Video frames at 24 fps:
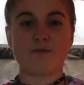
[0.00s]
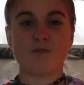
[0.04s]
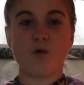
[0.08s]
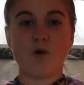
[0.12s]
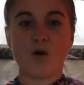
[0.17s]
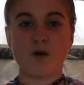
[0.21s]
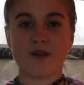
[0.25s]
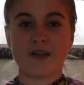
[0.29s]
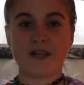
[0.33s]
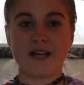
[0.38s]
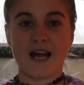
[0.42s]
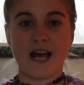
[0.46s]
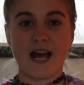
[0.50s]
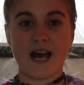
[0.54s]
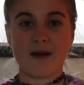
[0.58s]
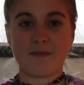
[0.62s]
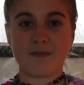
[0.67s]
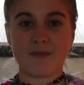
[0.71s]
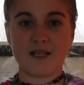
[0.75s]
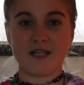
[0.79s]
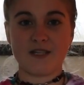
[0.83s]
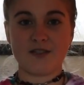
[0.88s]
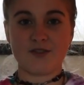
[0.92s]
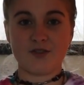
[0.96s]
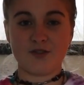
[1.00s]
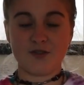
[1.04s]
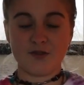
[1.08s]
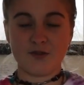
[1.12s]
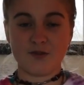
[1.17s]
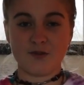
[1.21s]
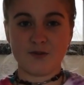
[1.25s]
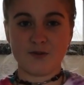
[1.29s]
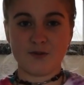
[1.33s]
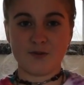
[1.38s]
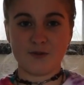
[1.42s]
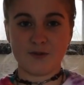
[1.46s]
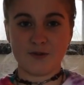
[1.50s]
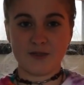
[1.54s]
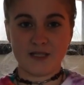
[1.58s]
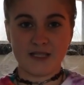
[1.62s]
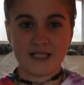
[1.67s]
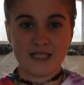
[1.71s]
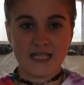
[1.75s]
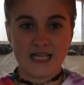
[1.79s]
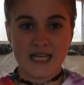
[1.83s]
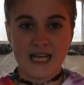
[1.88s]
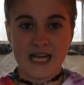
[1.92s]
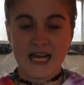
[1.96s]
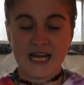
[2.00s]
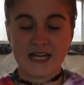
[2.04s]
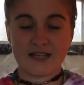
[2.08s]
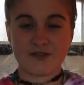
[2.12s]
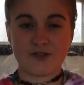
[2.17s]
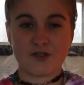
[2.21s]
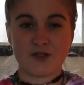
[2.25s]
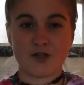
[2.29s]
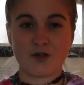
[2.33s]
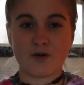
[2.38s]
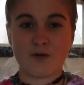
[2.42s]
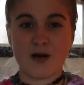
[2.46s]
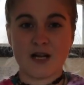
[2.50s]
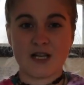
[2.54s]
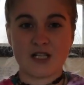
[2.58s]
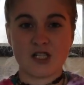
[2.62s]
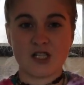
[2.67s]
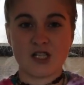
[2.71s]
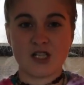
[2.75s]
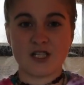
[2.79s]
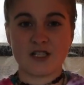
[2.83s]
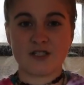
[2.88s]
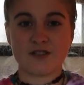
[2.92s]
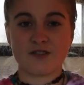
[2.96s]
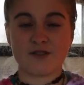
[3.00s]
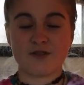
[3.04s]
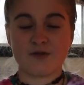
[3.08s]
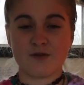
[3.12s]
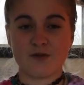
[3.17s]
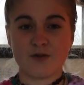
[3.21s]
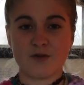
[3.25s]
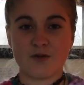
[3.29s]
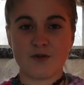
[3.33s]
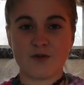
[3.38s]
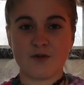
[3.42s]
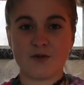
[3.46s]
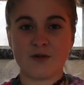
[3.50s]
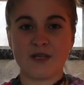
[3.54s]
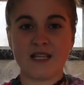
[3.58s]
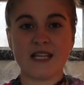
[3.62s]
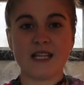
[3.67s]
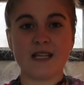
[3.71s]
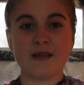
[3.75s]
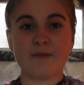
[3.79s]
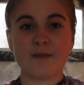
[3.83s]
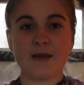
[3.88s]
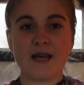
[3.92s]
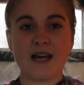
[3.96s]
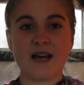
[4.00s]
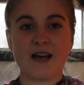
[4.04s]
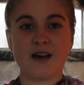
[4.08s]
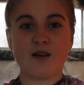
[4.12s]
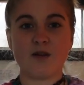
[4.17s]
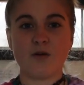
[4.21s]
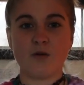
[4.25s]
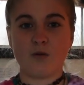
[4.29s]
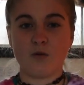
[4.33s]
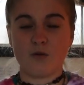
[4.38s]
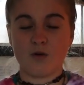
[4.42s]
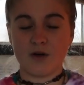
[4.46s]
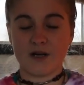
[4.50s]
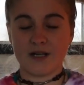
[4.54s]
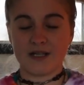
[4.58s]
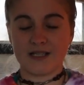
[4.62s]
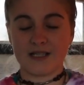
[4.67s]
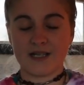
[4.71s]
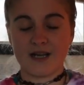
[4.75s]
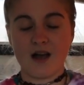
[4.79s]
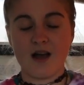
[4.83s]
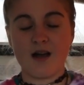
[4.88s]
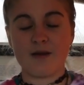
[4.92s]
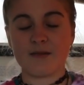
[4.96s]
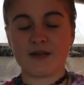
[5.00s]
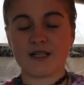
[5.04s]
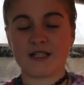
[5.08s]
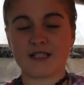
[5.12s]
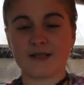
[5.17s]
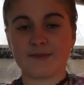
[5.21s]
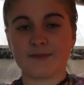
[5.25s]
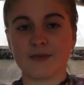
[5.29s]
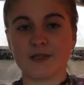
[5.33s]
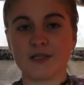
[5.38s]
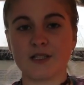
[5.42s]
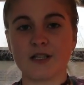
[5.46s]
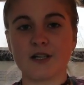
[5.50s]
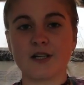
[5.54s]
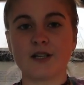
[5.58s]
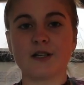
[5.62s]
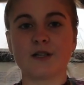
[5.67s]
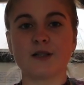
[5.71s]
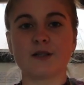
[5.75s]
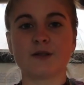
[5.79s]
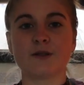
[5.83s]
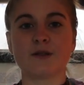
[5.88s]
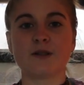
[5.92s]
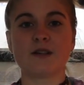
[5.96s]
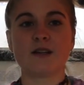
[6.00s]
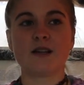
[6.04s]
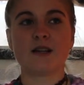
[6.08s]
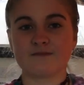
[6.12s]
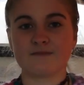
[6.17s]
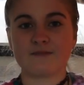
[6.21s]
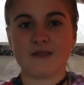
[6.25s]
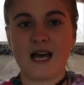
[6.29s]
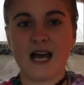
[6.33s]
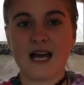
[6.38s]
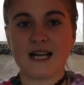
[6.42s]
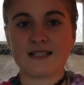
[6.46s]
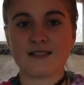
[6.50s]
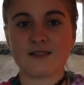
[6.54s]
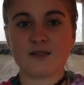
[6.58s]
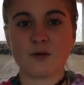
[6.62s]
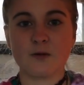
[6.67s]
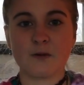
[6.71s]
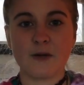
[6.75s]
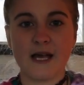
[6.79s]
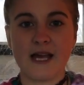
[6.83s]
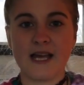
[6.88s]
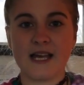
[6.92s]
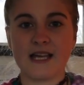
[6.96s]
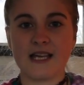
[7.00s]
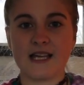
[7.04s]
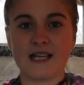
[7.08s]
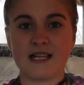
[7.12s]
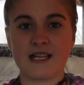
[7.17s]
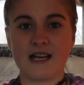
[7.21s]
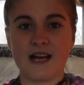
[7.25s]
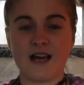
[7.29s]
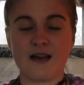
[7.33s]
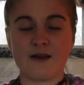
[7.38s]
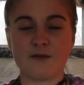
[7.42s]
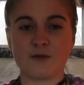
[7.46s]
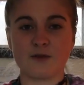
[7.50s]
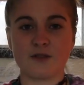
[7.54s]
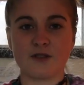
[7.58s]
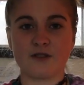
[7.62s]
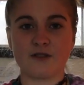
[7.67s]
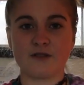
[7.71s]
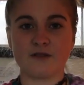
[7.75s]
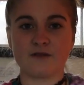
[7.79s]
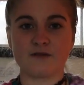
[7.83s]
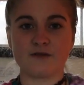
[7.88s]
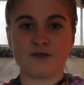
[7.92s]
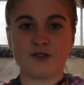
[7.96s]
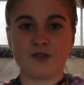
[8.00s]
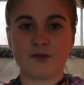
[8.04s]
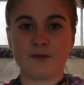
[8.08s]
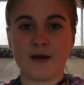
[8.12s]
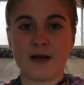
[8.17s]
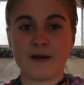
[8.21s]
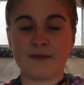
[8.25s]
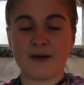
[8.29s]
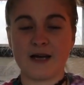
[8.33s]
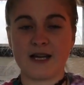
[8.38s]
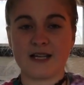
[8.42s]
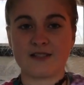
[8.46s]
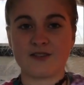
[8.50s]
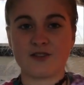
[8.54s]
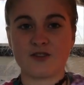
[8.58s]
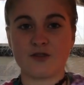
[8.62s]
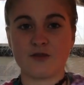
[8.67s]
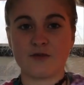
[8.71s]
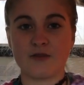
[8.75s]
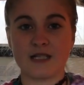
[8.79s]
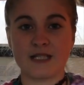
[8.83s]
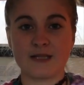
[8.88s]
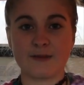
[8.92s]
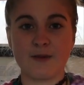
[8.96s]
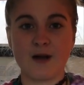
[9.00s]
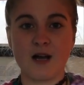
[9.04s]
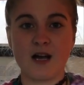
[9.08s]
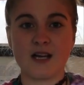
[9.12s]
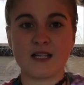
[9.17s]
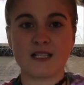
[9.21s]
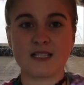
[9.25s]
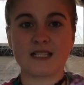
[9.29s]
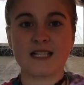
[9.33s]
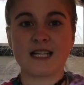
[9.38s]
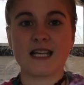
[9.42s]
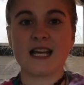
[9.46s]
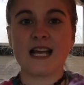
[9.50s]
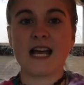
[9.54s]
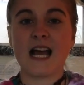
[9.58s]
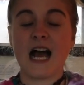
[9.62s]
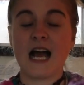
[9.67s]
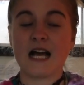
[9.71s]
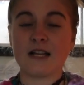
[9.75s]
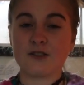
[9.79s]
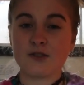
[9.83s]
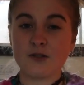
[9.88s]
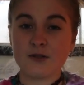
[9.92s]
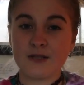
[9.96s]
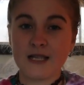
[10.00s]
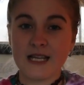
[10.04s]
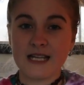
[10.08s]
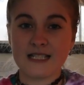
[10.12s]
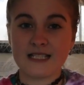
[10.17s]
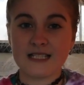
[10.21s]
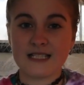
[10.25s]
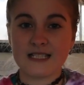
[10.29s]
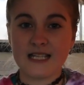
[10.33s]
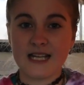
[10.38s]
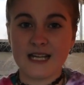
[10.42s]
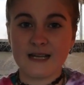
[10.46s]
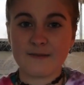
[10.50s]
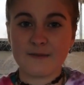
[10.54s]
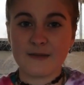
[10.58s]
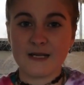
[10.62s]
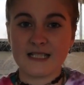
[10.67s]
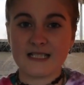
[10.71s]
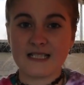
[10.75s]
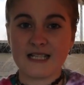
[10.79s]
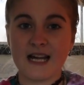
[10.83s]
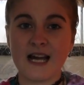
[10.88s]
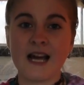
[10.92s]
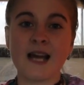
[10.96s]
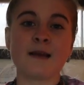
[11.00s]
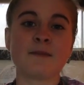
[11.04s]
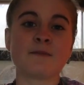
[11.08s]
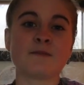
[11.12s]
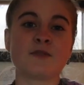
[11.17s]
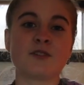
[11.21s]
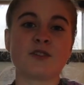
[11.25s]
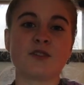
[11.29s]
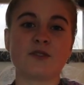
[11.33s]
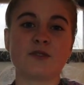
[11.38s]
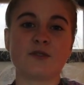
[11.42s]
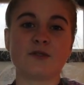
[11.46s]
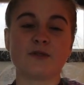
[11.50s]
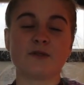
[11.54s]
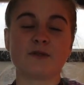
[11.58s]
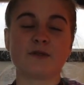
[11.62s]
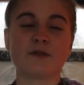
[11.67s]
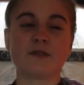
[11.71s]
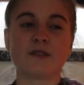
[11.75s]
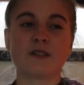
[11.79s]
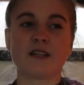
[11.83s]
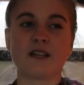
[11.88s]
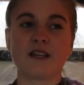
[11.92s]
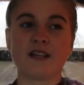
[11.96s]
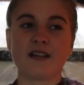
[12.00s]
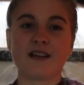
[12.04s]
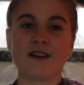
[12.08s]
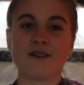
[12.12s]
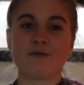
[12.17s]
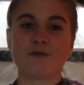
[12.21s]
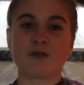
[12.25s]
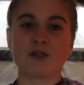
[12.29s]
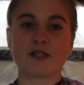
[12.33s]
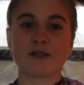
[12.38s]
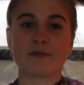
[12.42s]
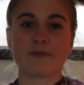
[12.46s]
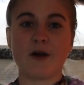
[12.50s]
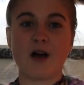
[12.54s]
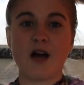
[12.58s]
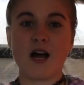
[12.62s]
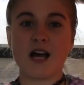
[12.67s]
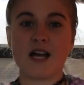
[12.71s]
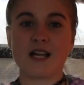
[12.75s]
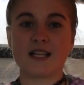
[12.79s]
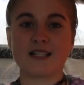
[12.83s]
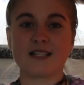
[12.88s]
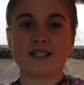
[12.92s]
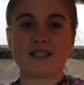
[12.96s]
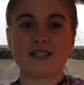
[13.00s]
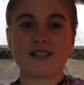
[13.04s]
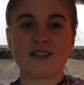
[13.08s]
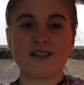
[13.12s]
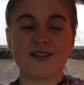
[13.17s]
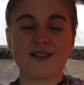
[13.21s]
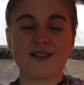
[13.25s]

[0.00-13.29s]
more than happy to answer questions through email or in the comments below. Ask away and I will do my best to respond. I do like to take my time to respond